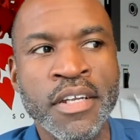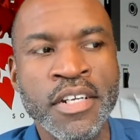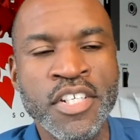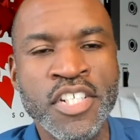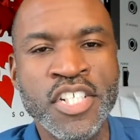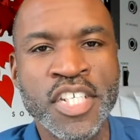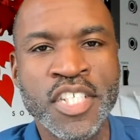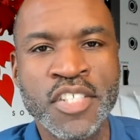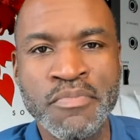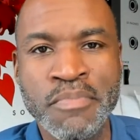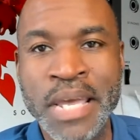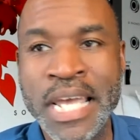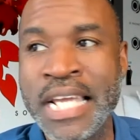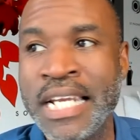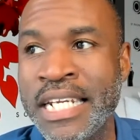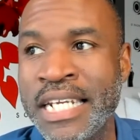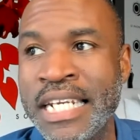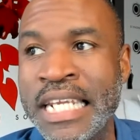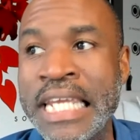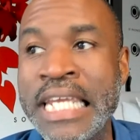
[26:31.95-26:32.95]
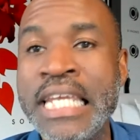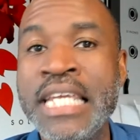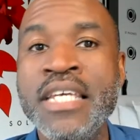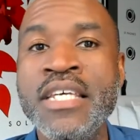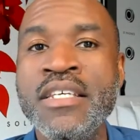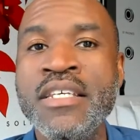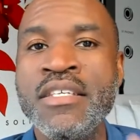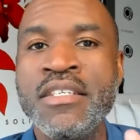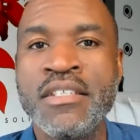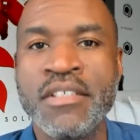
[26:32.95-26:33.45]
just made it
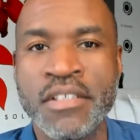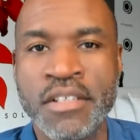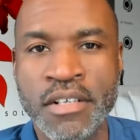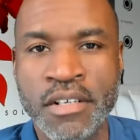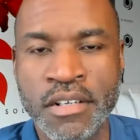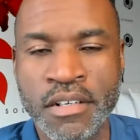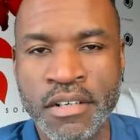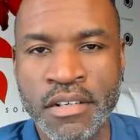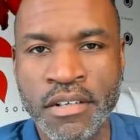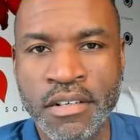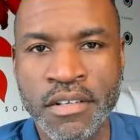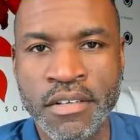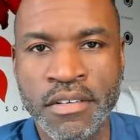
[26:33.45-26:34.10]
easier